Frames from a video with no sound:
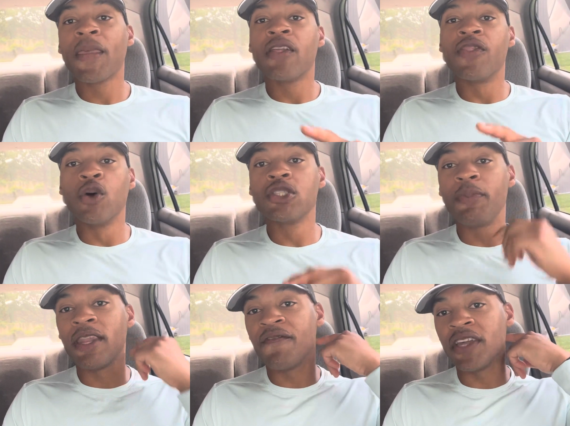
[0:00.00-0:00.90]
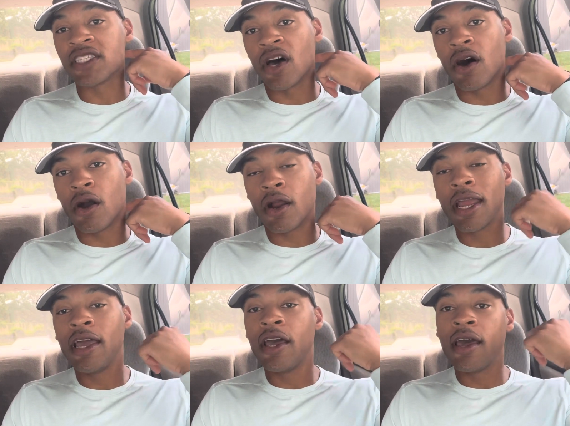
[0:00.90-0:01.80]
Those benefits are
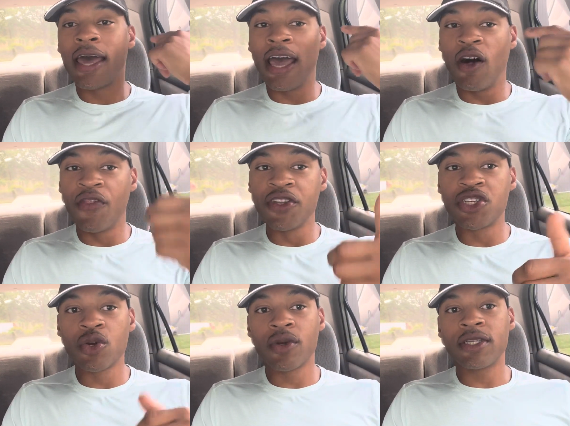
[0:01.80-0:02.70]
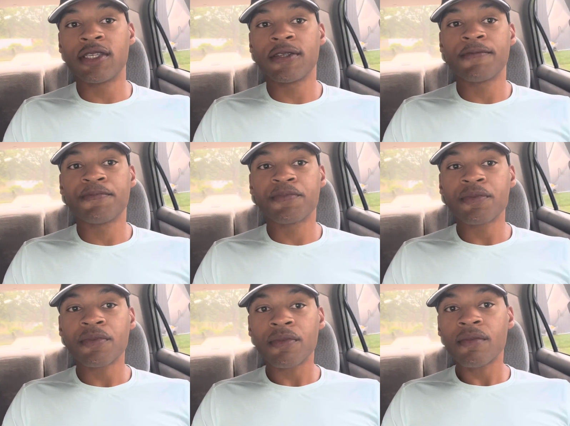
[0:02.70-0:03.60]
health insurance,
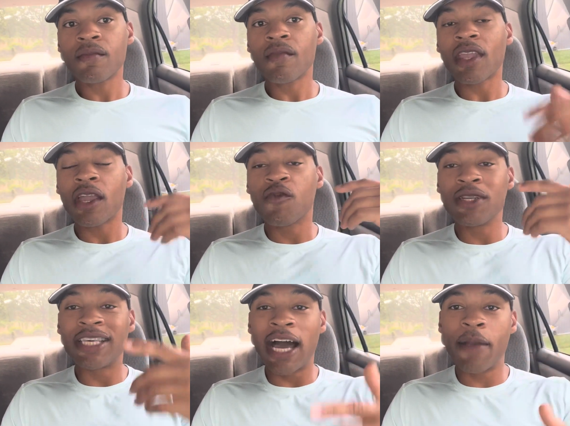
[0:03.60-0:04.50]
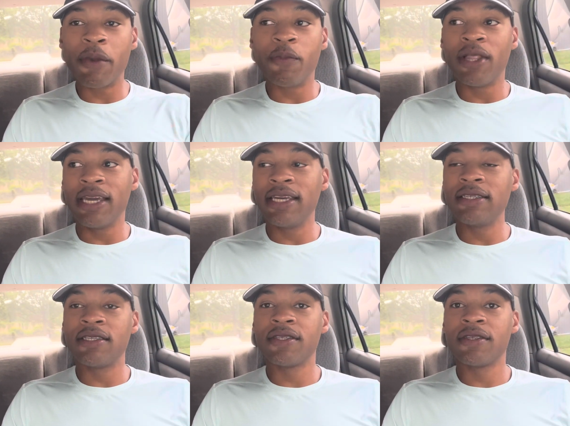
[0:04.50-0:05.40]
retirement
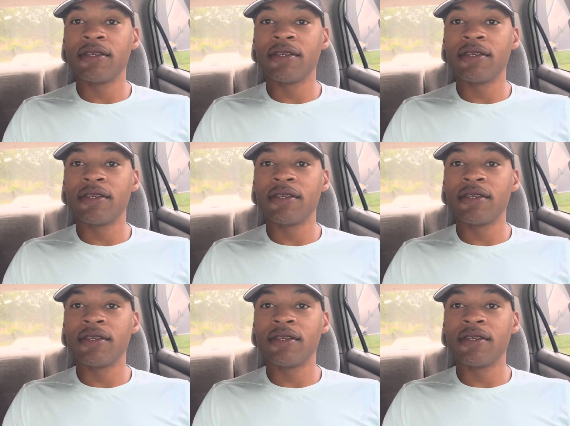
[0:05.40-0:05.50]
plans,